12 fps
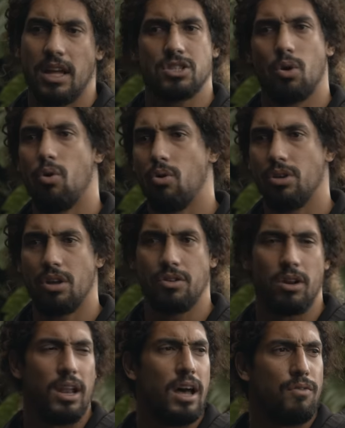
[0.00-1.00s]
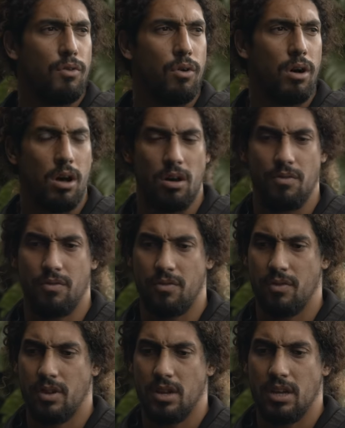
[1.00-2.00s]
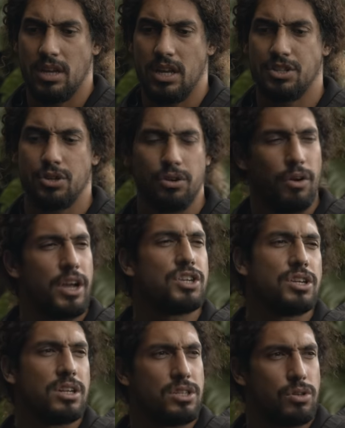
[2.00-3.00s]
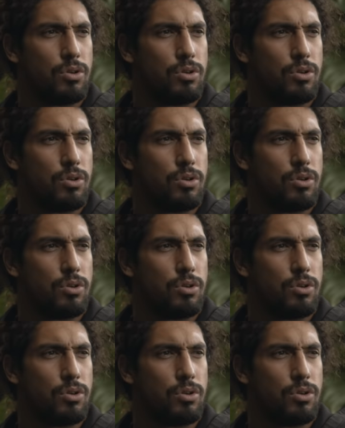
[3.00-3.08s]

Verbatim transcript: that's a whole nother level of integration into